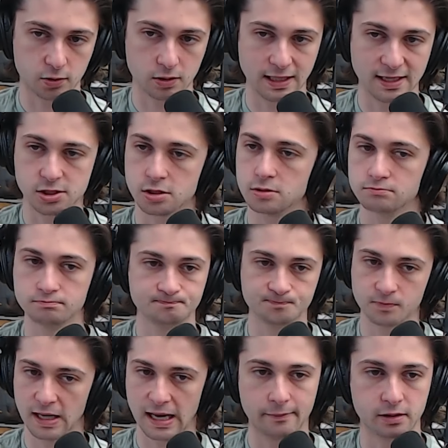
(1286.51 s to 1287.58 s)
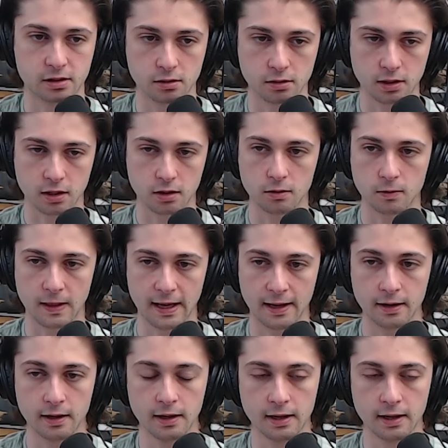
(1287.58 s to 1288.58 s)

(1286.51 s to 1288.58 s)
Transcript: with Ledger, absolutely can do that.